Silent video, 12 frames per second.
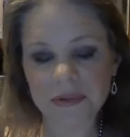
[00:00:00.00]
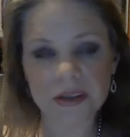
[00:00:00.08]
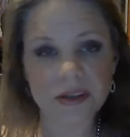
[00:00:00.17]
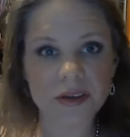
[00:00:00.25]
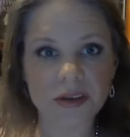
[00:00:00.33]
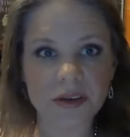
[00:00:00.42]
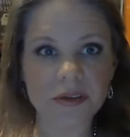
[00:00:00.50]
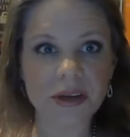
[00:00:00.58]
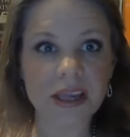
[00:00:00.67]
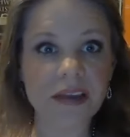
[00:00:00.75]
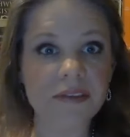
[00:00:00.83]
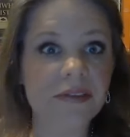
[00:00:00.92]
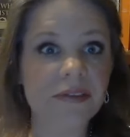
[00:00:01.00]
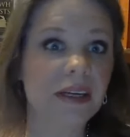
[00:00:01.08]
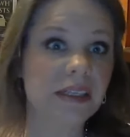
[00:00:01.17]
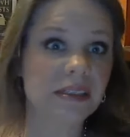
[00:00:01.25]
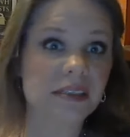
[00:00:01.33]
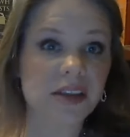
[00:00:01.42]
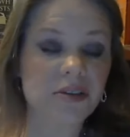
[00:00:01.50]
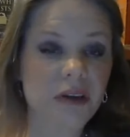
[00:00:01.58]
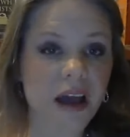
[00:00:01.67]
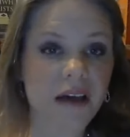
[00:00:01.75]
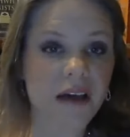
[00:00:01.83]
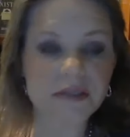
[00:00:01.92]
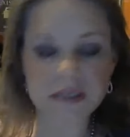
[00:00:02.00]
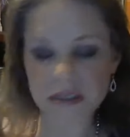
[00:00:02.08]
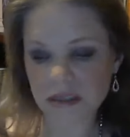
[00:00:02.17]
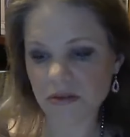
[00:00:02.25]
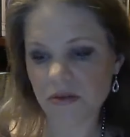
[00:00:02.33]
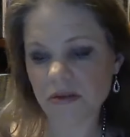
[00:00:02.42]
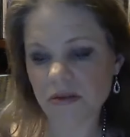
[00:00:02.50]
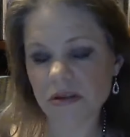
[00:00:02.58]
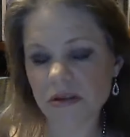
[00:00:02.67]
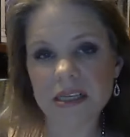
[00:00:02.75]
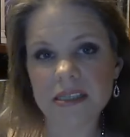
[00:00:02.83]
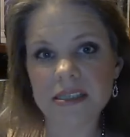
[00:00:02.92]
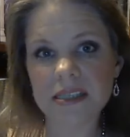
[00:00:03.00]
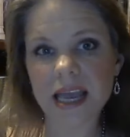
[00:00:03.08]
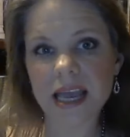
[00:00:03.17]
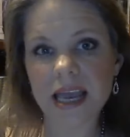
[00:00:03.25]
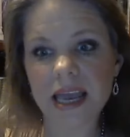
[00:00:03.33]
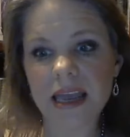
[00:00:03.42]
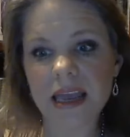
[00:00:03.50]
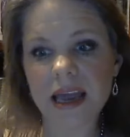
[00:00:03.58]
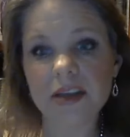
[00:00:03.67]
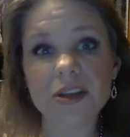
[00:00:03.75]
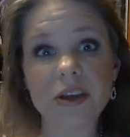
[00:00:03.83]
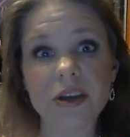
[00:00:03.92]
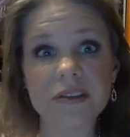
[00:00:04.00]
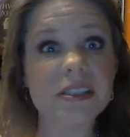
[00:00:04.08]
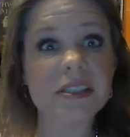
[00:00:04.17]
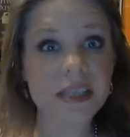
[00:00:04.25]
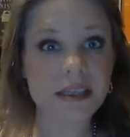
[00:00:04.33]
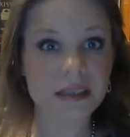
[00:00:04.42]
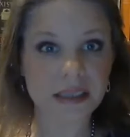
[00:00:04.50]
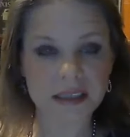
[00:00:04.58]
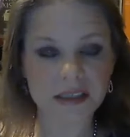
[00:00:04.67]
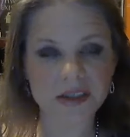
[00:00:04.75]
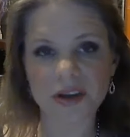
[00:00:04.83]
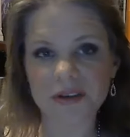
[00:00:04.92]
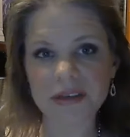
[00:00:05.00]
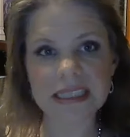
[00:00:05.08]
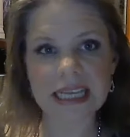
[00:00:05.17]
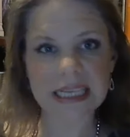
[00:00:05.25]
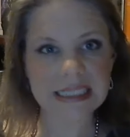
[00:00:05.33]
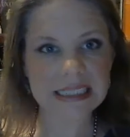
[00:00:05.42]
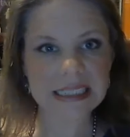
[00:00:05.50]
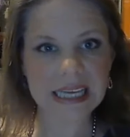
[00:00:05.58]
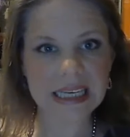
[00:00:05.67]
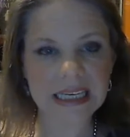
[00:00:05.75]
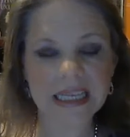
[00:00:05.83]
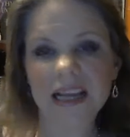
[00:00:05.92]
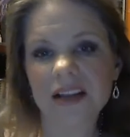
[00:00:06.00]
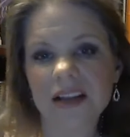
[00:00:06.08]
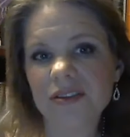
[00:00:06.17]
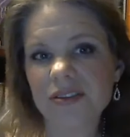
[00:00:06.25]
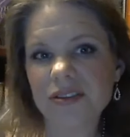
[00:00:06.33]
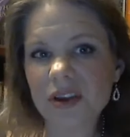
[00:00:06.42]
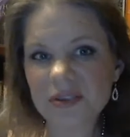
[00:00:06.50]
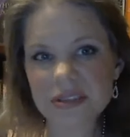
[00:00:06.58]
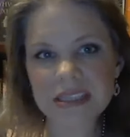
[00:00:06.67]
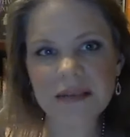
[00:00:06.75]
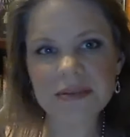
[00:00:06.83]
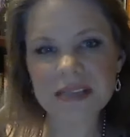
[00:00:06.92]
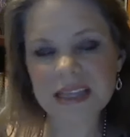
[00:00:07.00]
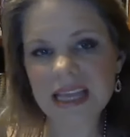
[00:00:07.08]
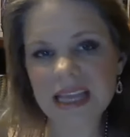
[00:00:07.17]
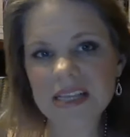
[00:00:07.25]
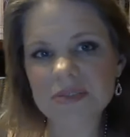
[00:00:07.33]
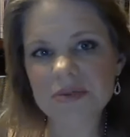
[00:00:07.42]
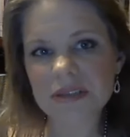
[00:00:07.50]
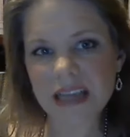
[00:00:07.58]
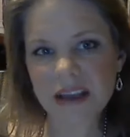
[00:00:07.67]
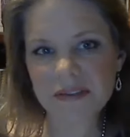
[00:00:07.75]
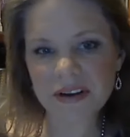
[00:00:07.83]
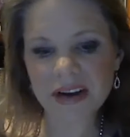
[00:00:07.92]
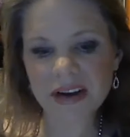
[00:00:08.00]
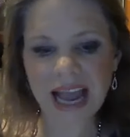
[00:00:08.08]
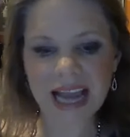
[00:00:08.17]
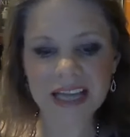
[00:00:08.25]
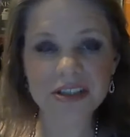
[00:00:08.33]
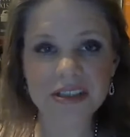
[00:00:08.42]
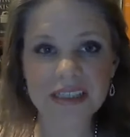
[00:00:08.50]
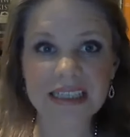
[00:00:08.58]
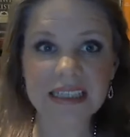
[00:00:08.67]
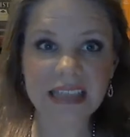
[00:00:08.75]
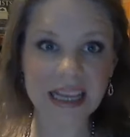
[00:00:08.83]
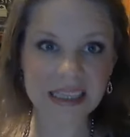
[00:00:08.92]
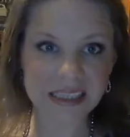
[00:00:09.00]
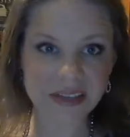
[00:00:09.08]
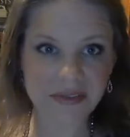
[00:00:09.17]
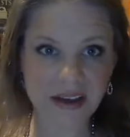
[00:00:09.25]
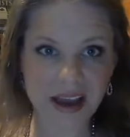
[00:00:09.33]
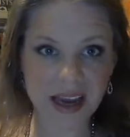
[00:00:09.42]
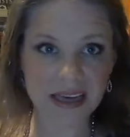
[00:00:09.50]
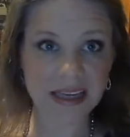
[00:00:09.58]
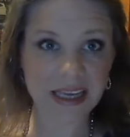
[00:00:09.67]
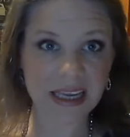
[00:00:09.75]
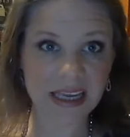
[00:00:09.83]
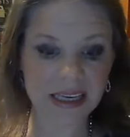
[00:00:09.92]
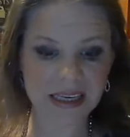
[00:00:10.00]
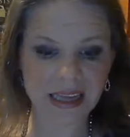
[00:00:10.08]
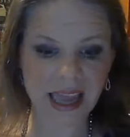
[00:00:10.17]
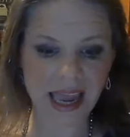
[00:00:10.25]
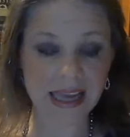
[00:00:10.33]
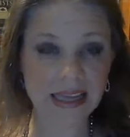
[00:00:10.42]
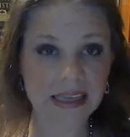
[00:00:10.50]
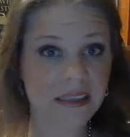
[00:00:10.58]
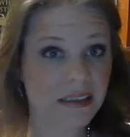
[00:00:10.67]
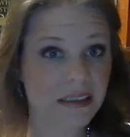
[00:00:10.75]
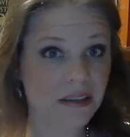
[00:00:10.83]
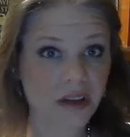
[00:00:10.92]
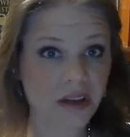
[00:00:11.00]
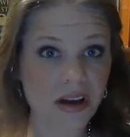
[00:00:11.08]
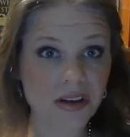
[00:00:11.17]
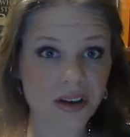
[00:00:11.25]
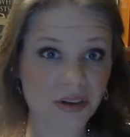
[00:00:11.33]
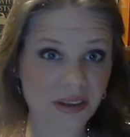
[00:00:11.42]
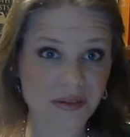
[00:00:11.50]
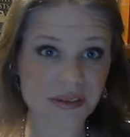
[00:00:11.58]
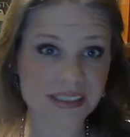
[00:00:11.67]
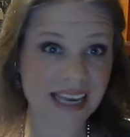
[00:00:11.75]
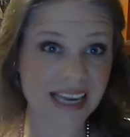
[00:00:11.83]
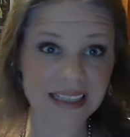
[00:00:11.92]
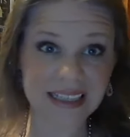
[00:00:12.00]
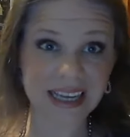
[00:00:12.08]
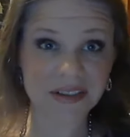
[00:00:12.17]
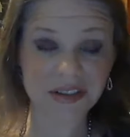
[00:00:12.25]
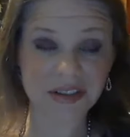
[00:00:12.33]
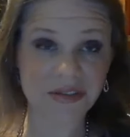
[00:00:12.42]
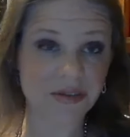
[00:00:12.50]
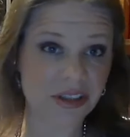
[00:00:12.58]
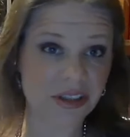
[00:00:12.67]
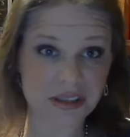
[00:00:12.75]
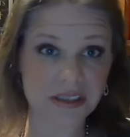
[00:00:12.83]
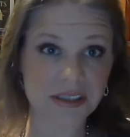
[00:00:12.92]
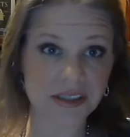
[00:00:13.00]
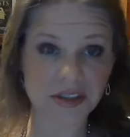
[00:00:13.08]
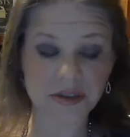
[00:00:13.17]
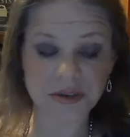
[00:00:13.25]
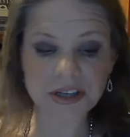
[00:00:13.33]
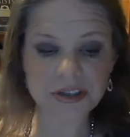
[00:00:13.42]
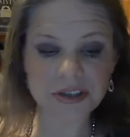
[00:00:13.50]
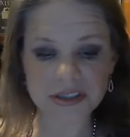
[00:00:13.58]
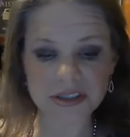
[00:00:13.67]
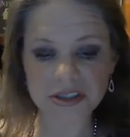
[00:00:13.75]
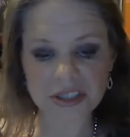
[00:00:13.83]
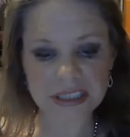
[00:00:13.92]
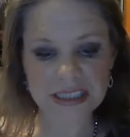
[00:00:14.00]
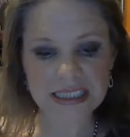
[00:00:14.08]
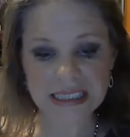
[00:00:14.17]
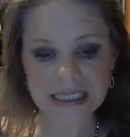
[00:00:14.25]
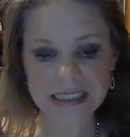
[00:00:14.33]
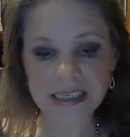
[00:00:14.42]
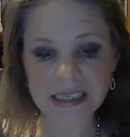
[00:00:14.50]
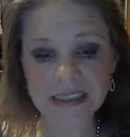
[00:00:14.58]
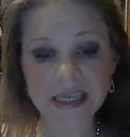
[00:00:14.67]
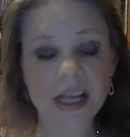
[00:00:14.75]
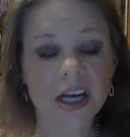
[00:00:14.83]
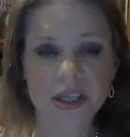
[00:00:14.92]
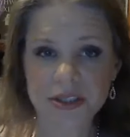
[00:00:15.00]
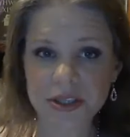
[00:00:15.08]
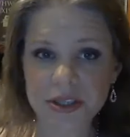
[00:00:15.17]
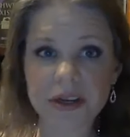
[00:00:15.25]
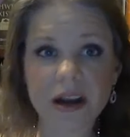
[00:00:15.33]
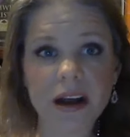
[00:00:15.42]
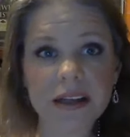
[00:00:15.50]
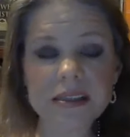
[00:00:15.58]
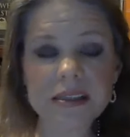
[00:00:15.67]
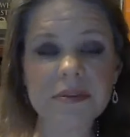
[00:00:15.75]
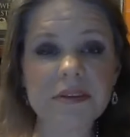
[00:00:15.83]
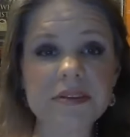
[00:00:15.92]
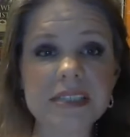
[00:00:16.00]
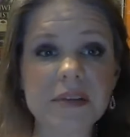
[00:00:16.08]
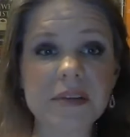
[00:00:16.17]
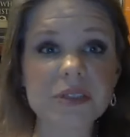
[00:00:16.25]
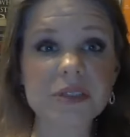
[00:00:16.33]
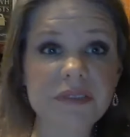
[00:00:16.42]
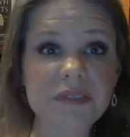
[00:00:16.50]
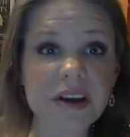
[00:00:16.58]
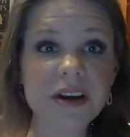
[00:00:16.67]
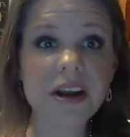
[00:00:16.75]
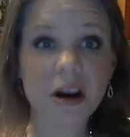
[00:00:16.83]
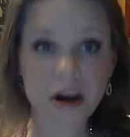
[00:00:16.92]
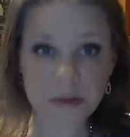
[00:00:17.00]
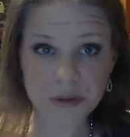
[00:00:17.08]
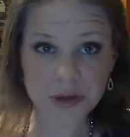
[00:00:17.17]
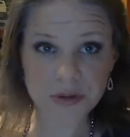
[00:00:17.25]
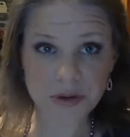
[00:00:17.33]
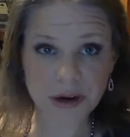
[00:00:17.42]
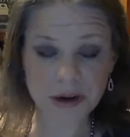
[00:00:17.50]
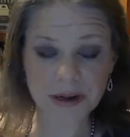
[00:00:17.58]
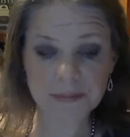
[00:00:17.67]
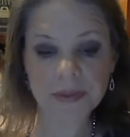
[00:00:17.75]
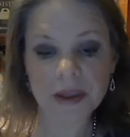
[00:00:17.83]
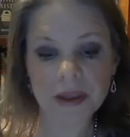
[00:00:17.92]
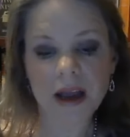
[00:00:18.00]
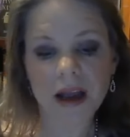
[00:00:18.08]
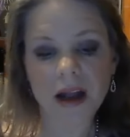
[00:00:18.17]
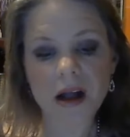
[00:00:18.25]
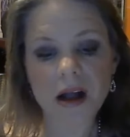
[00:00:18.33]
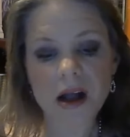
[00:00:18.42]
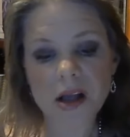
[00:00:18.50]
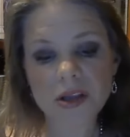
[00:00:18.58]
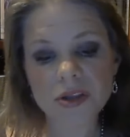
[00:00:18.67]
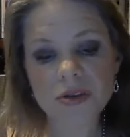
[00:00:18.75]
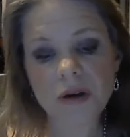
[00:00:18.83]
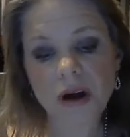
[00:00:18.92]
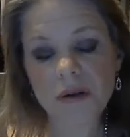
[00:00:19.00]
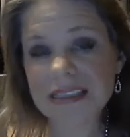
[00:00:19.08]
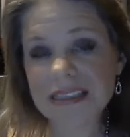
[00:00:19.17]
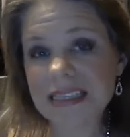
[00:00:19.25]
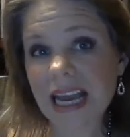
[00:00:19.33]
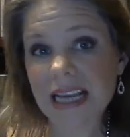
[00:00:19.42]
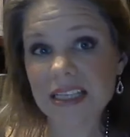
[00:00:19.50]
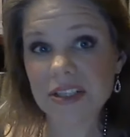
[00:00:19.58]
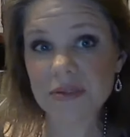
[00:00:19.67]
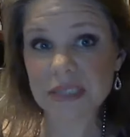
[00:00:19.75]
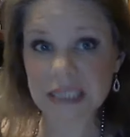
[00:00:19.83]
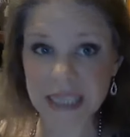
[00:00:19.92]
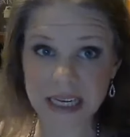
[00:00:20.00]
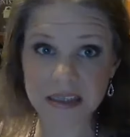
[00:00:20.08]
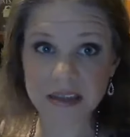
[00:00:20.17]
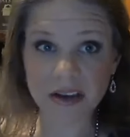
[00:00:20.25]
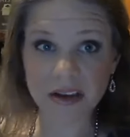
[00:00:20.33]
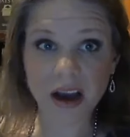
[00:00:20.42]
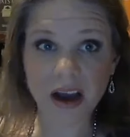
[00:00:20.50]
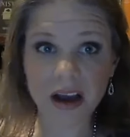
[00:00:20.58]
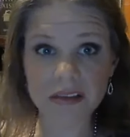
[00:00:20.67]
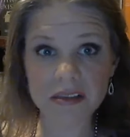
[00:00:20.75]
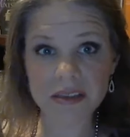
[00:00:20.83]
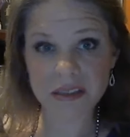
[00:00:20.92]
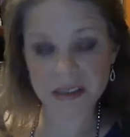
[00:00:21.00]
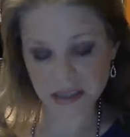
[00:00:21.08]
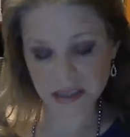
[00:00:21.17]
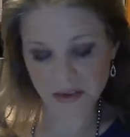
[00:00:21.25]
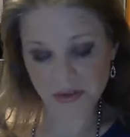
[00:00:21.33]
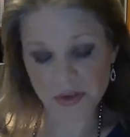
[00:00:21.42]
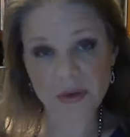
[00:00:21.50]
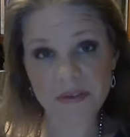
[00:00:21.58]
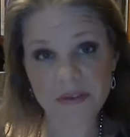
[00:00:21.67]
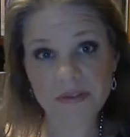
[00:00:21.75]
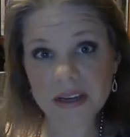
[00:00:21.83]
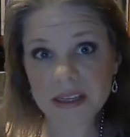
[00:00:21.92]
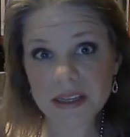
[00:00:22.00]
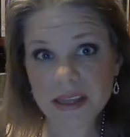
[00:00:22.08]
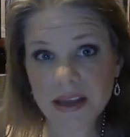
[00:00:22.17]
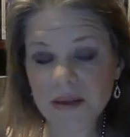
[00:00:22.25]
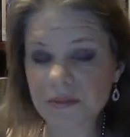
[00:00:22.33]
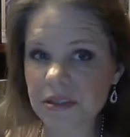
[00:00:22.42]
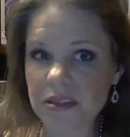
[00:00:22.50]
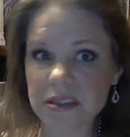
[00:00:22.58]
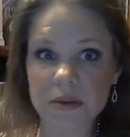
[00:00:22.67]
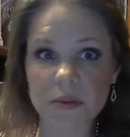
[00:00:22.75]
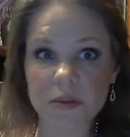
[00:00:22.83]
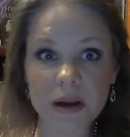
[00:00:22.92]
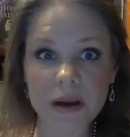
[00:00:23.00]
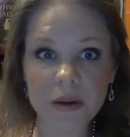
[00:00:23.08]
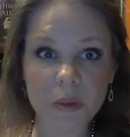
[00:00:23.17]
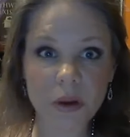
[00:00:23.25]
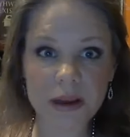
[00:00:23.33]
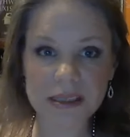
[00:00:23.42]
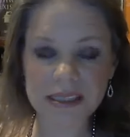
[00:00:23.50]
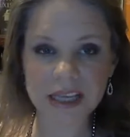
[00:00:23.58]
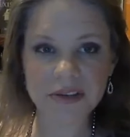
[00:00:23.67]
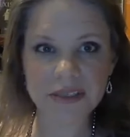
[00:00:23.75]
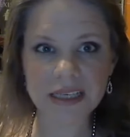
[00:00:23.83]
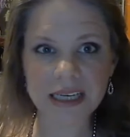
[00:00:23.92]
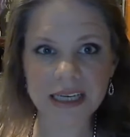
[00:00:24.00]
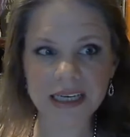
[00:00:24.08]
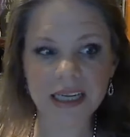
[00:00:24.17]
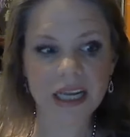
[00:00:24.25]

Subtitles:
if, say, you coveted, or say stealing, is a sin. Those types of things were never actually classified in a law code that was handed down generations to generations. It just didn't exist. So the concept of sin was very arbitrary. You always had to seek to the gods to see if you offended them, to see what it was that you did.